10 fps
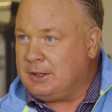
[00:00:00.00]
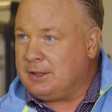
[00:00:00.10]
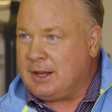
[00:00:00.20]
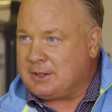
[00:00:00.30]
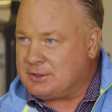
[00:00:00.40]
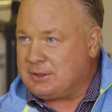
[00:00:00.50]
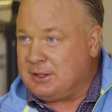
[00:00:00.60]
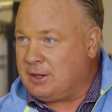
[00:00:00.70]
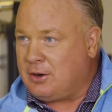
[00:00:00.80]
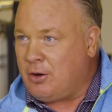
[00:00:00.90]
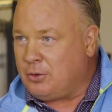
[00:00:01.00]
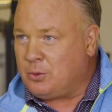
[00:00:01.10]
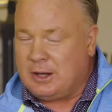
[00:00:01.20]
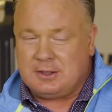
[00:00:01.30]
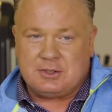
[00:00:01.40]
in Lexington and all
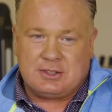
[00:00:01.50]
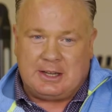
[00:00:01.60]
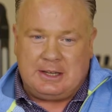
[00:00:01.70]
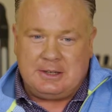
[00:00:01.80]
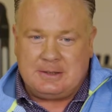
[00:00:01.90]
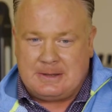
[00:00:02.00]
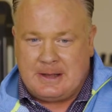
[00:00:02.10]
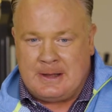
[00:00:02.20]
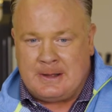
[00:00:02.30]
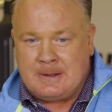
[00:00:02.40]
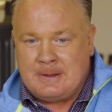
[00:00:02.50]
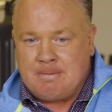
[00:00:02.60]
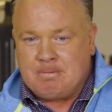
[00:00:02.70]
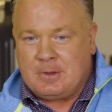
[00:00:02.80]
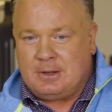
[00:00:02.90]
throughout the state, and
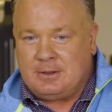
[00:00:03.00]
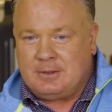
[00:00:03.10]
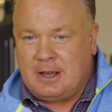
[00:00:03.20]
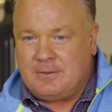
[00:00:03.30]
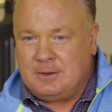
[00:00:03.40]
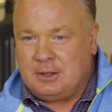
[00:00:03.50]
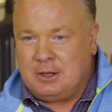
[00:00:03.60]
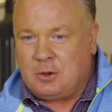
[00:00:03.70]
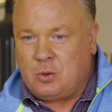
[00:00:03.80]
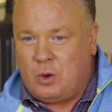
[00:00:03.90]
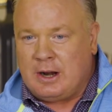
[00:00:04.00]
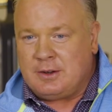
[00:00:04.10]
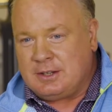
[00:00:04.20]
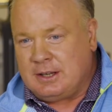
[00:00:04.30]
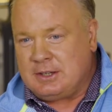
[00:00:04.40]
definitely an
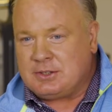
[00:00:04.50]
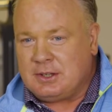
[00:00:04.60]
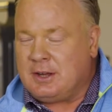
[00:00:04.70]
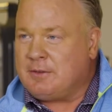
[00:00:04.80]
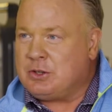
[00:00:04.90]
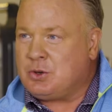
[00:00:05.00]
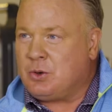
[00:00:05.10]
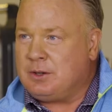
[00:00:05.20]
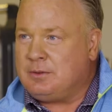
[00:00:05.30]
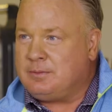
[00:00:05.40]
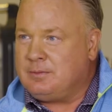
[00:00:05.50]
acquired taste, and I've enjoyed.